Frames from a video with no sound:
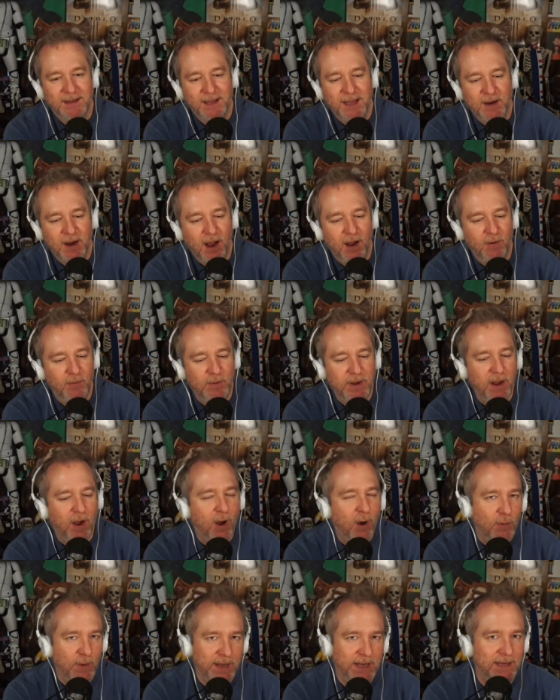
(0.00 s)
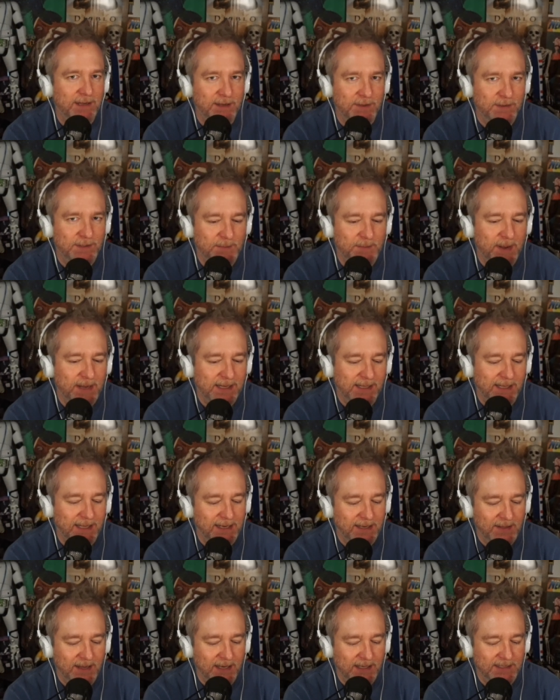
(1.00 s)
Like all we all we can do is speculate
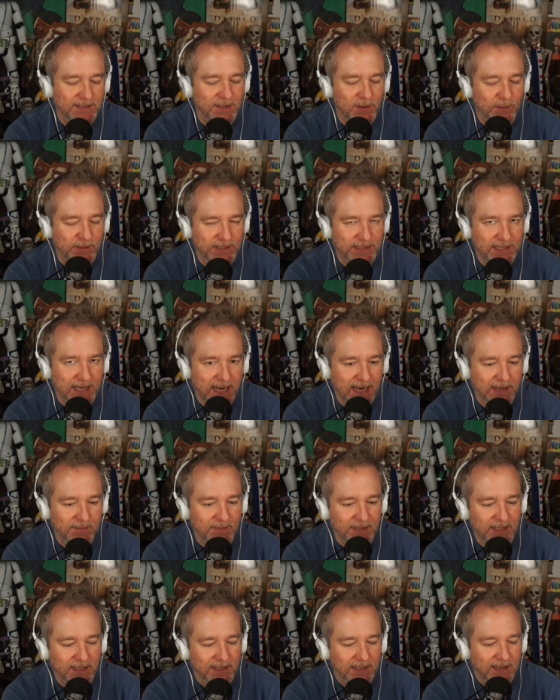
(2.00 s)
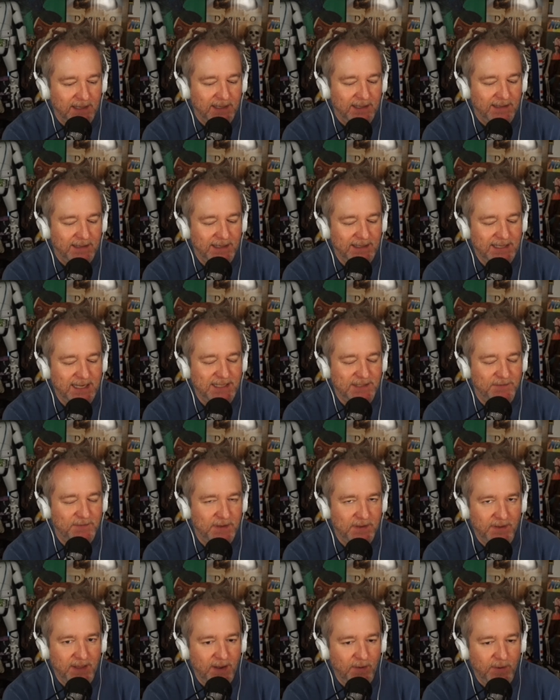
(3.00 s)
on that because no one's saying, but it does
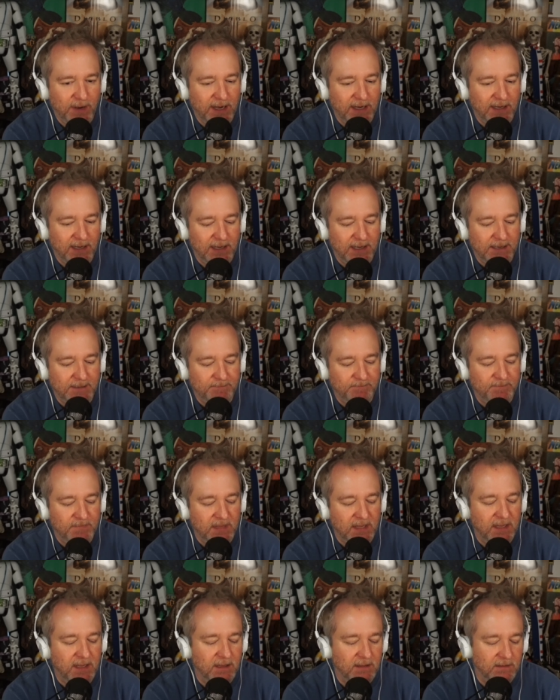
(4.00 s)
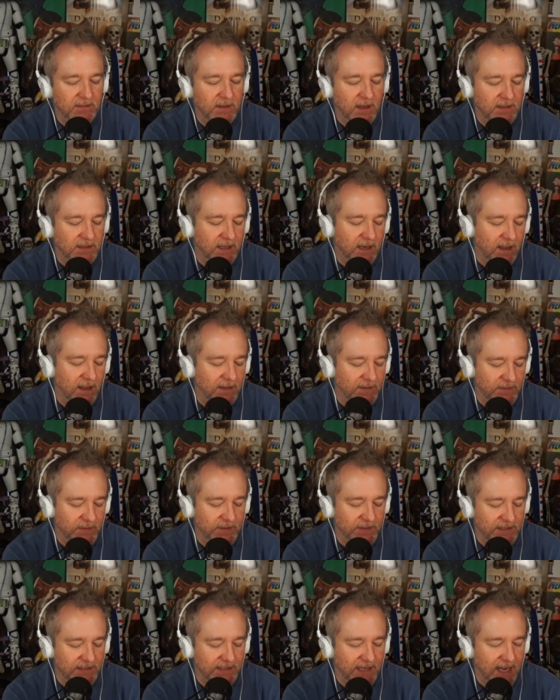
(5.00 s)
feel that way. Um, eh, eh, on the like, Call of
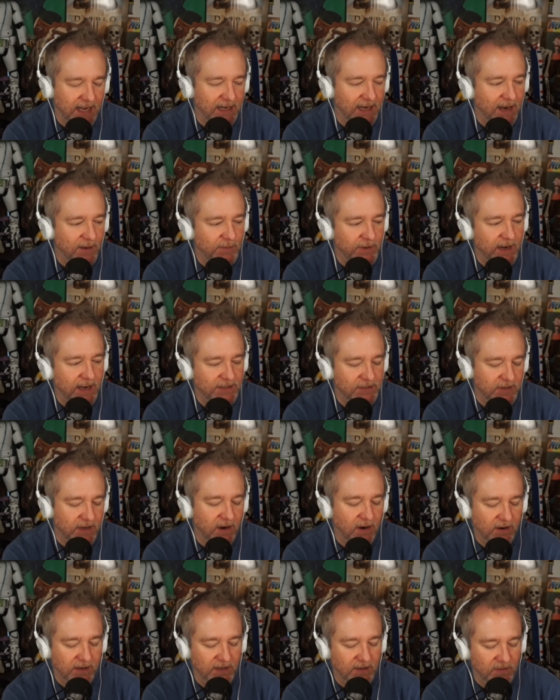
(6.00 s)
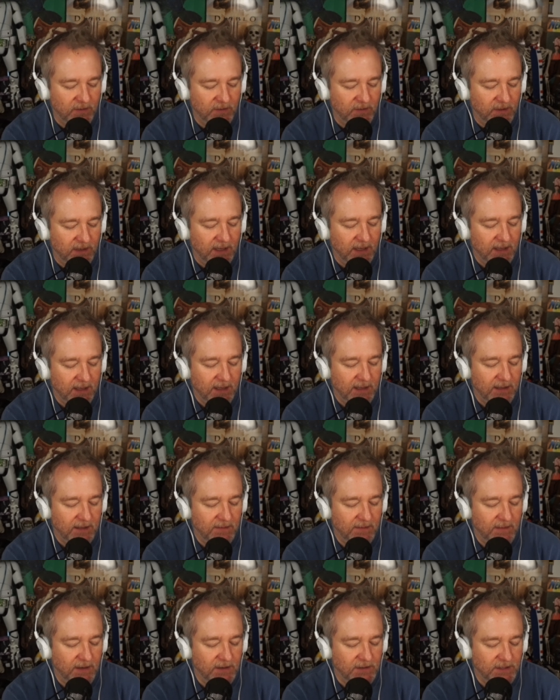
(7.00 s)
Duty side, I would actually argue
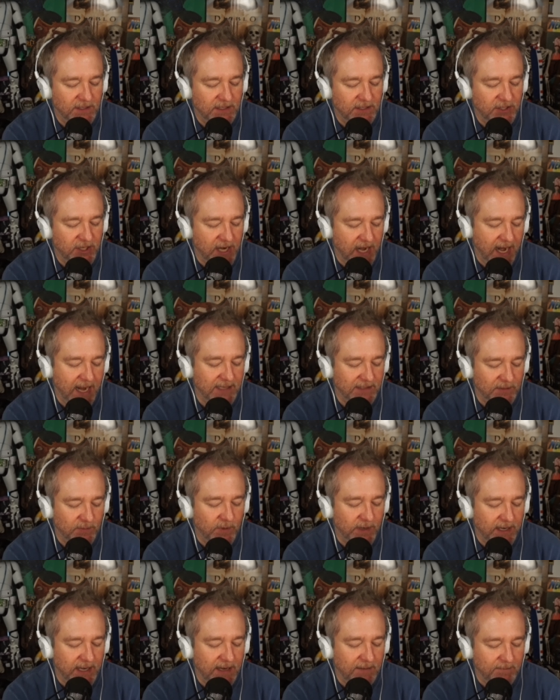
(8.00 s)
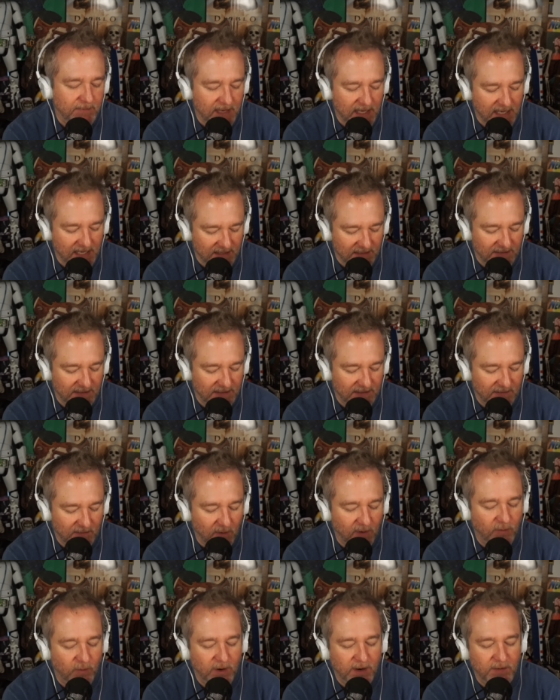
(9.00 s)
there's a chance what he means
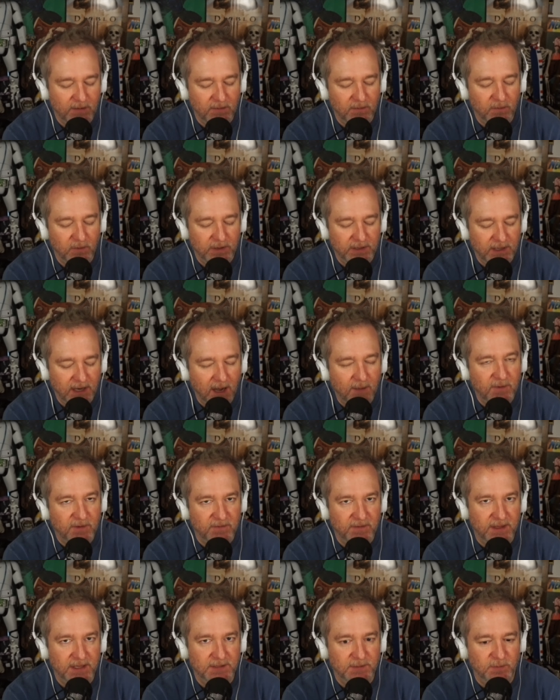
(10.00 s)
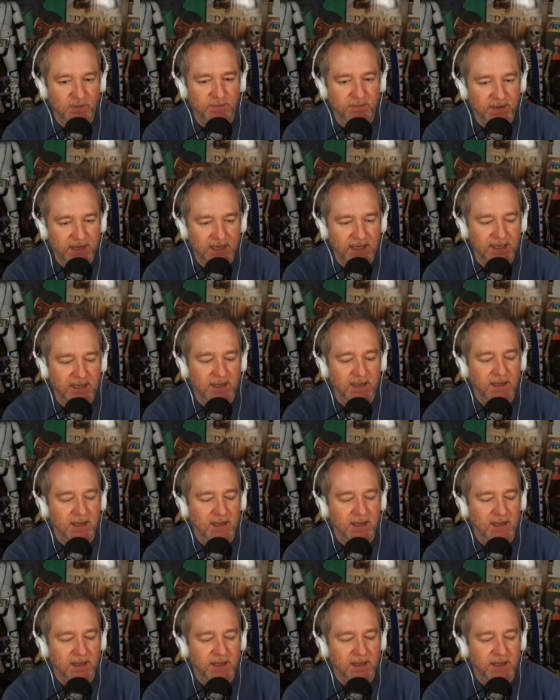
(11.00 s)
or what would come of this would be